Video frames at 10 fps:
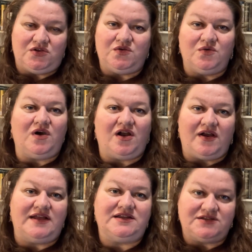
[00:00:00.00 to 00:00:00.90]
You are
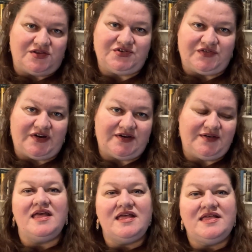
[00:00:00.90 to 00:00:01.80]
an adulterer.
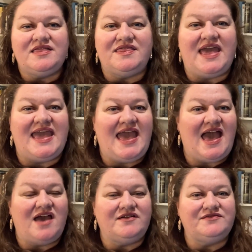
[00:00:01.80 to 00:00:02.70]
They
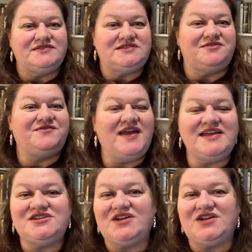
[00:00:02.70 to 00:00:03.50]
have defined her